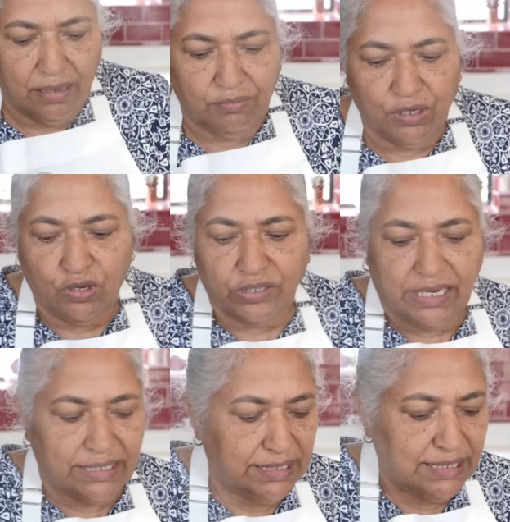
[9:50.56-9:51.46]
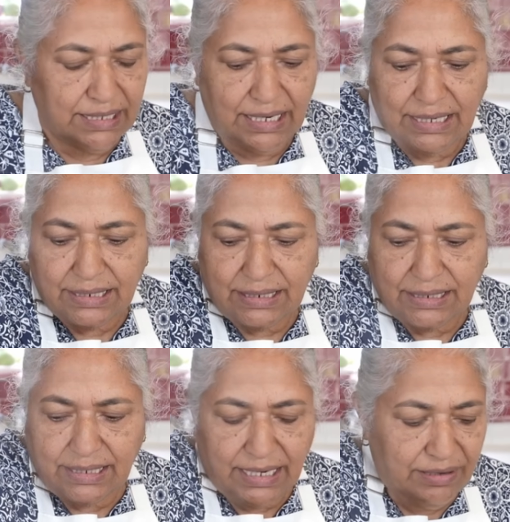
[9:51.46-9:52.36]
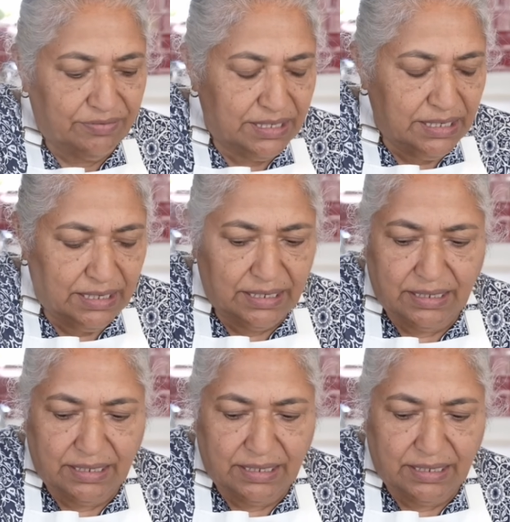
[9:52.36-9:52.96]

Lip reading: Because I need a little gravy,